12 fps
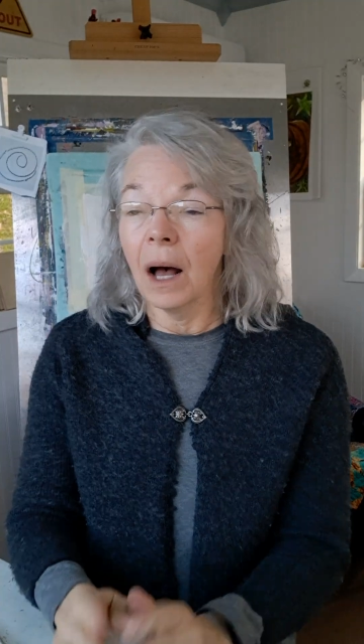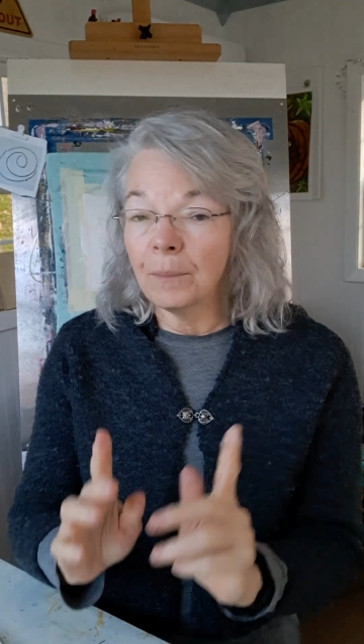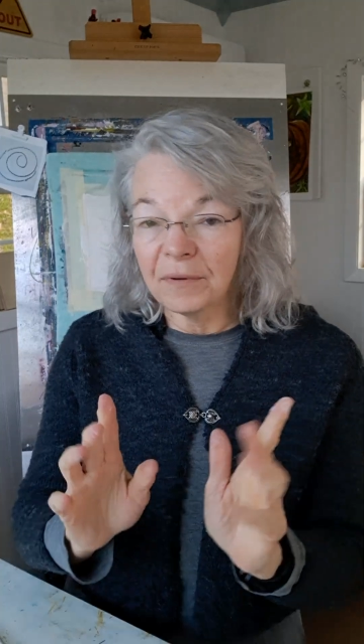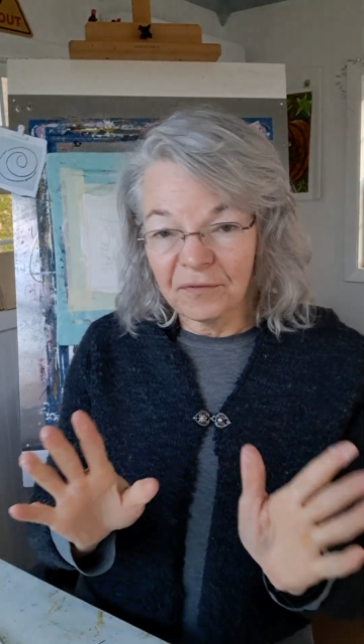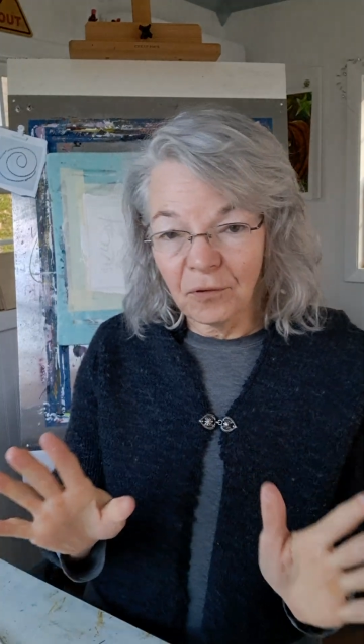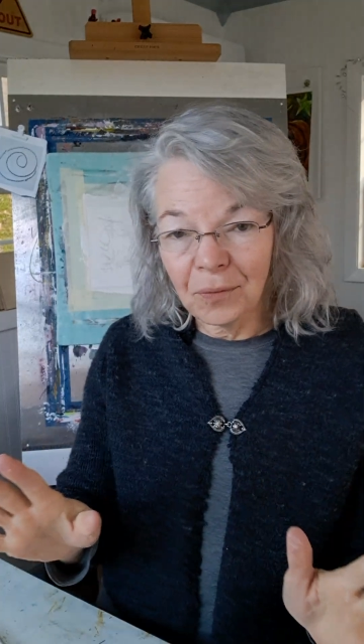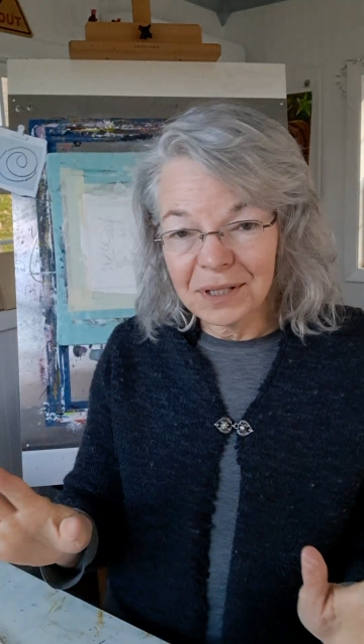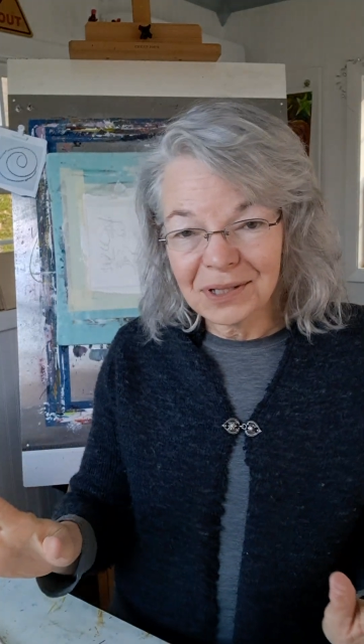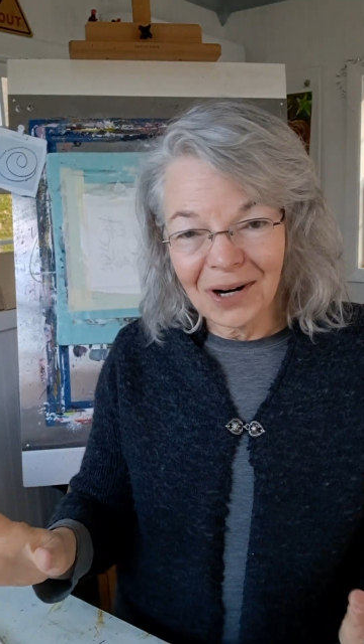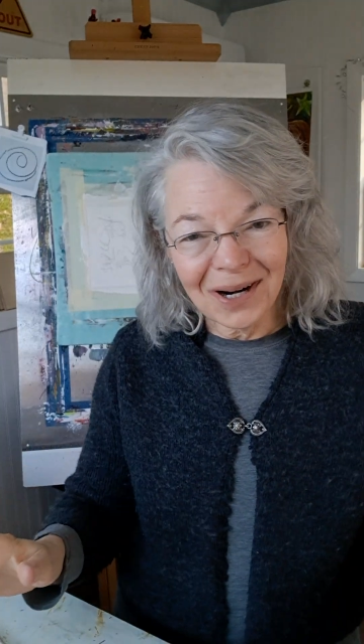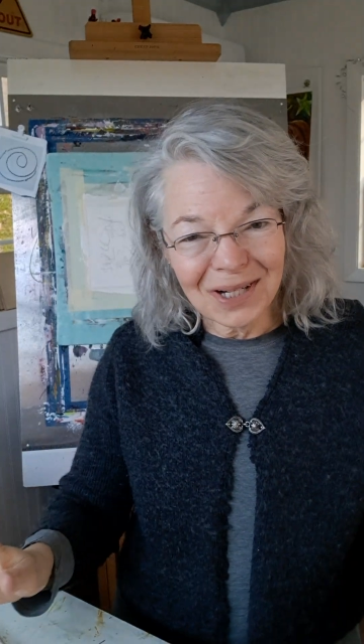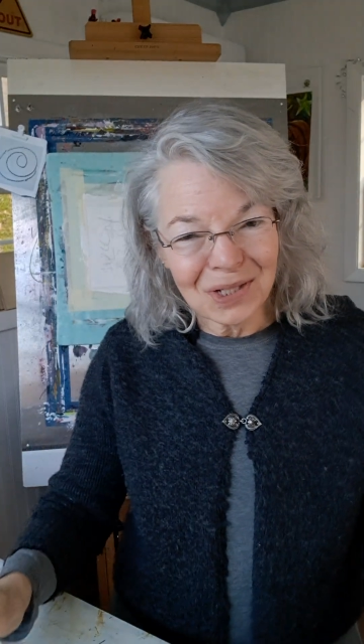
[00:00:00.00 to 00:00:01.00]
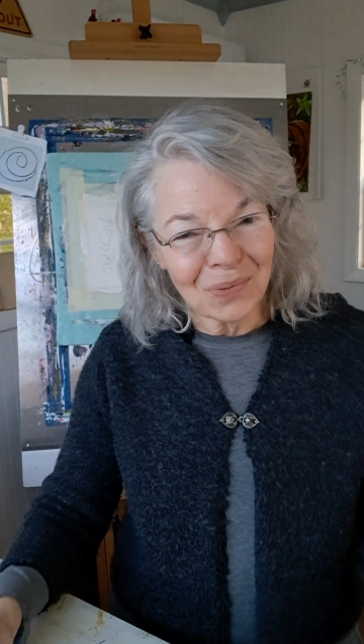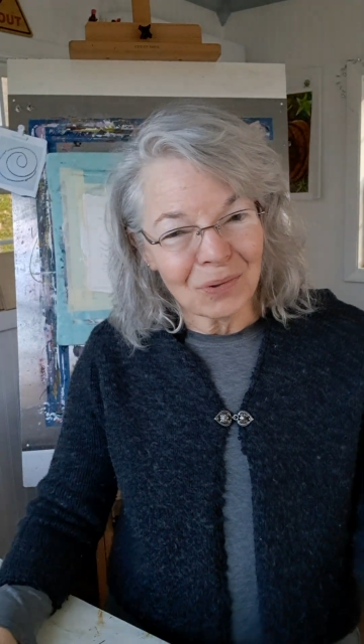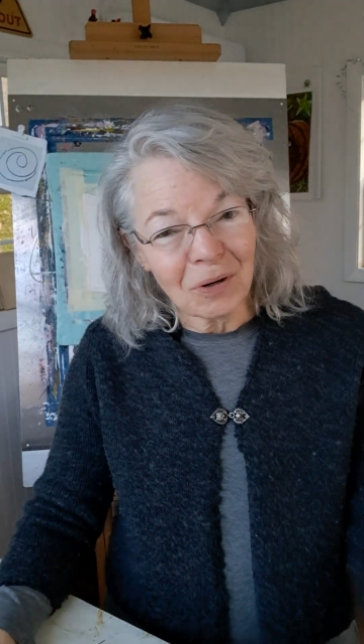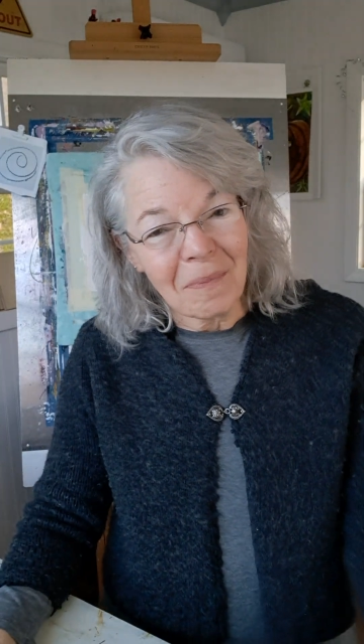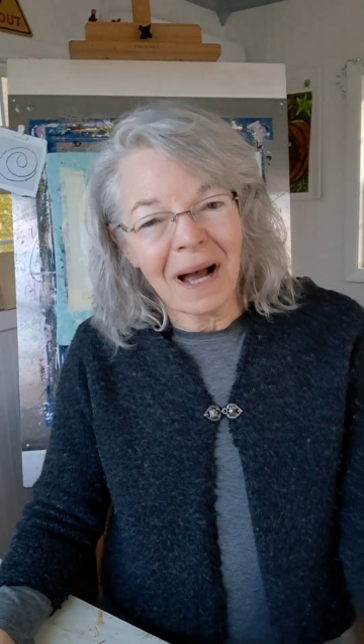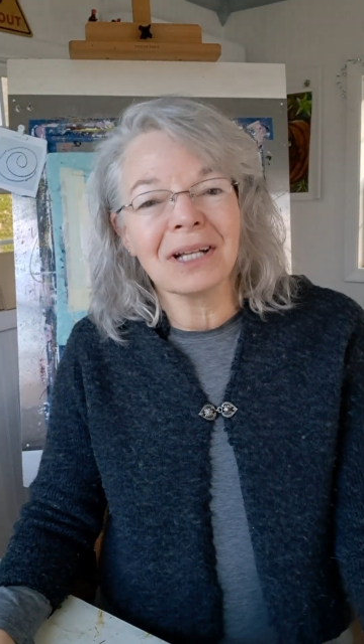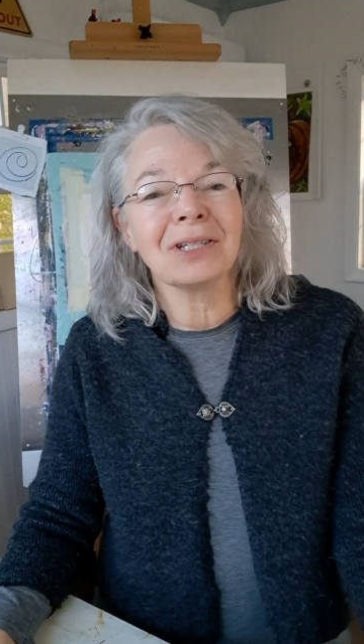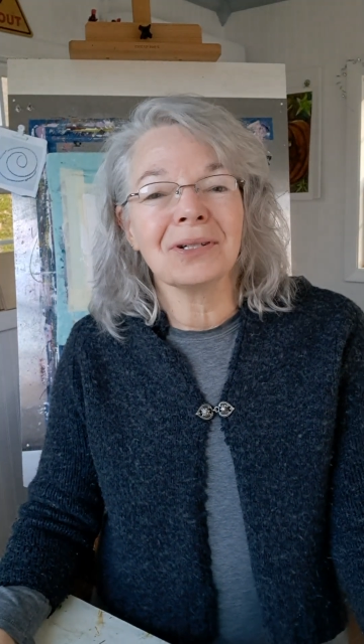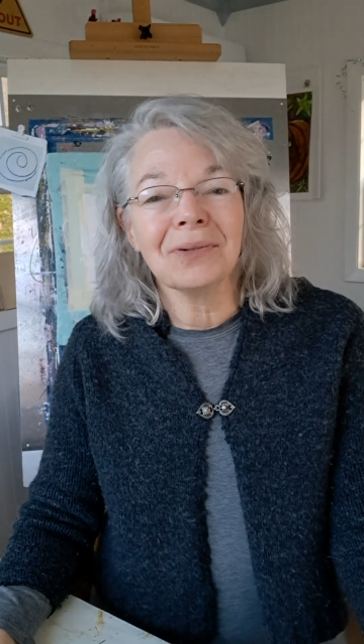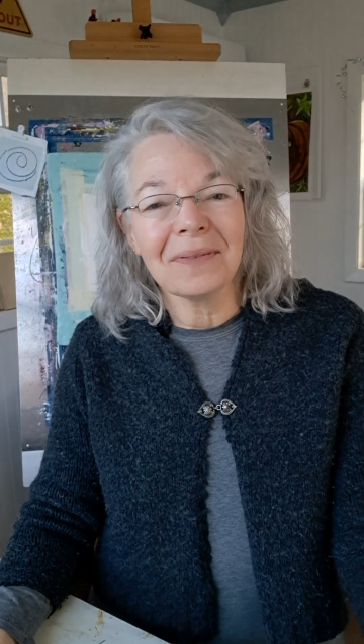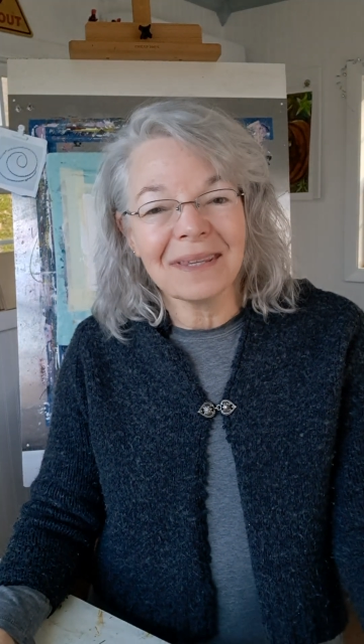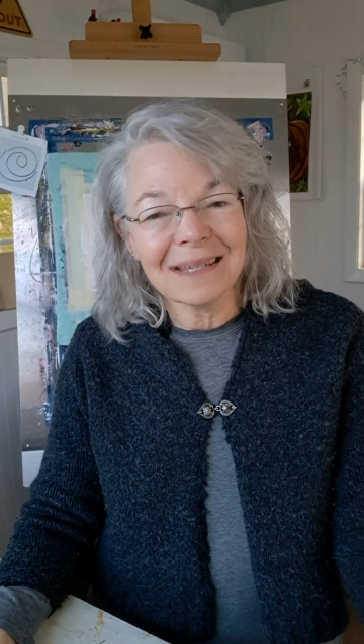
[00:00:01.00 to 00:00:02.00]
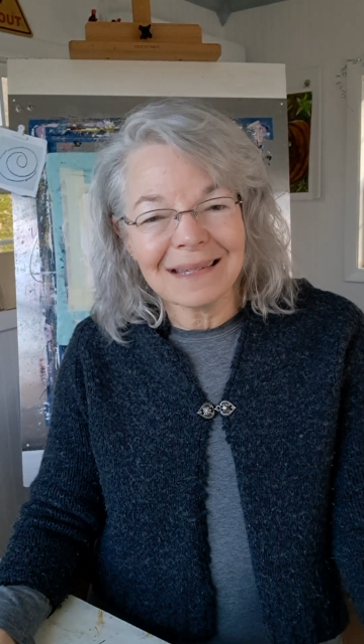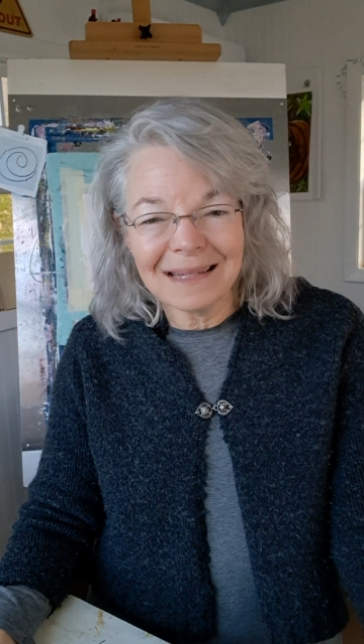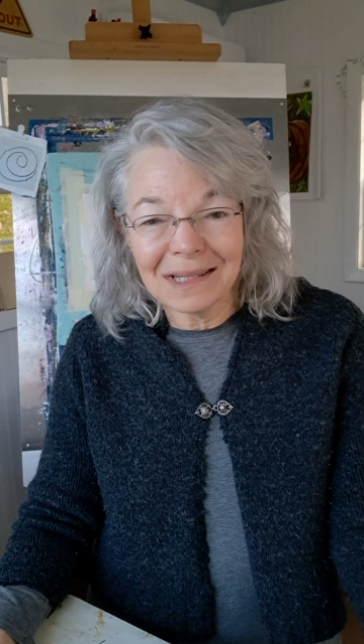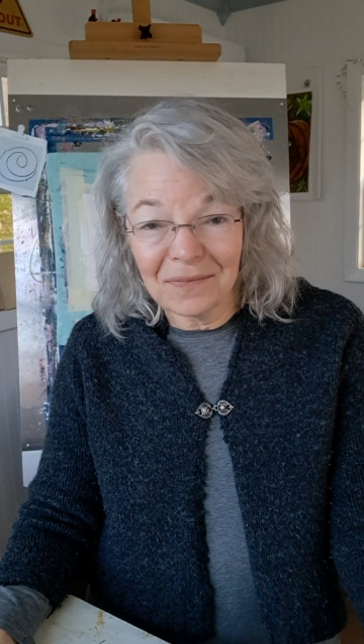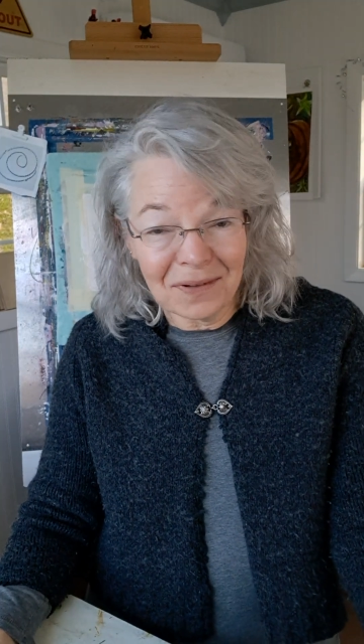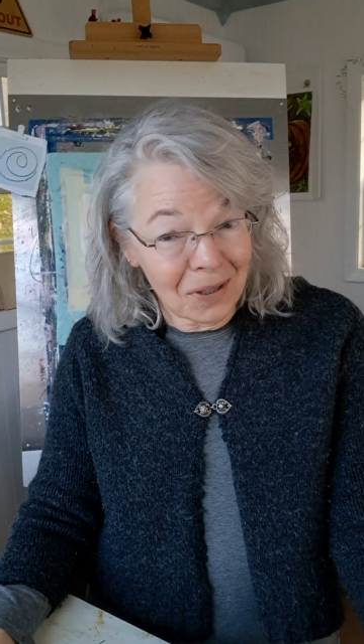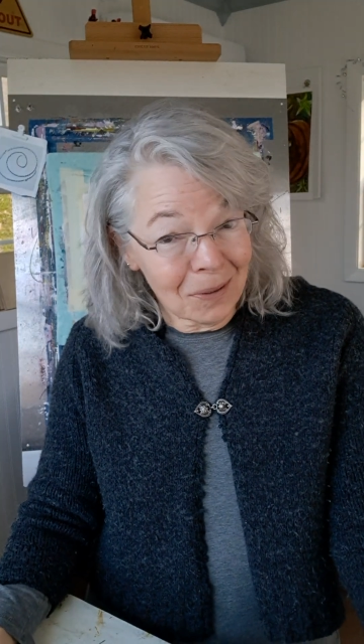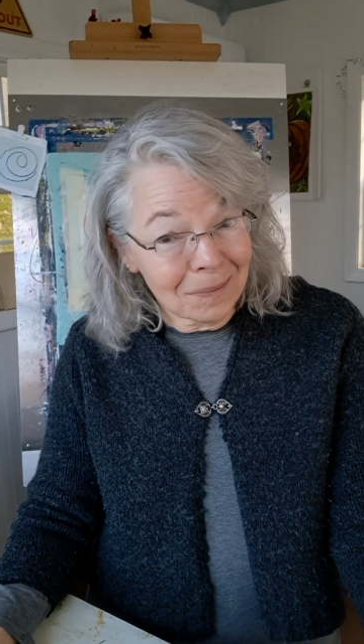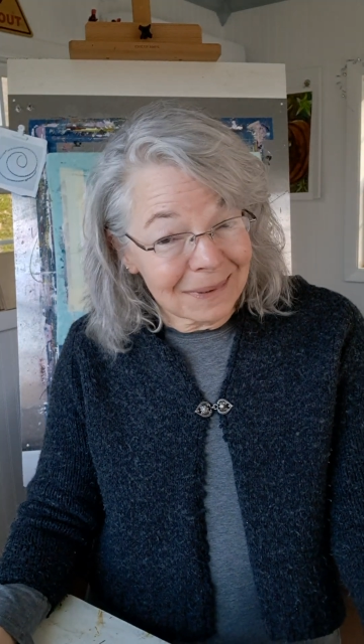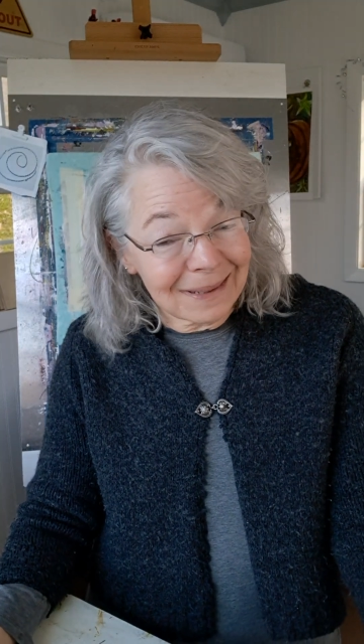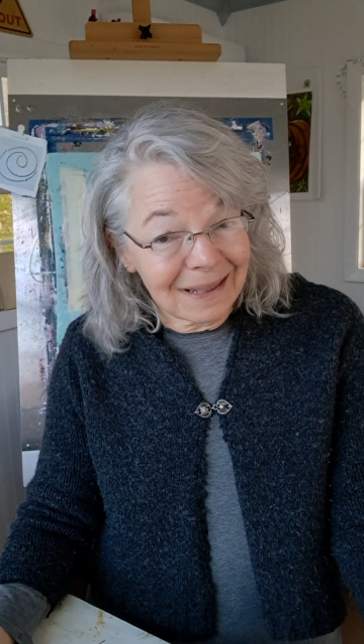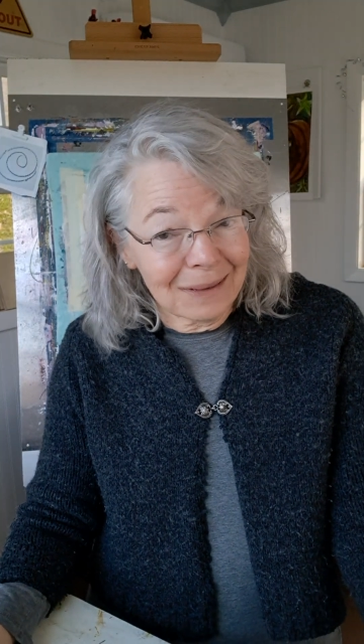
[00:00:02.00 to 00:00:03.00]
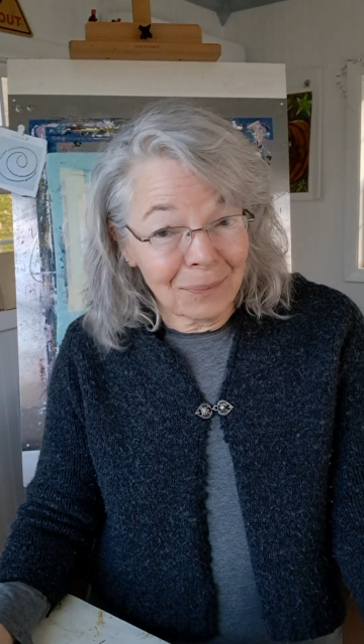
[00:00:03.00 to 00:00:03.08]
Before we start, just want to remind you this is filmed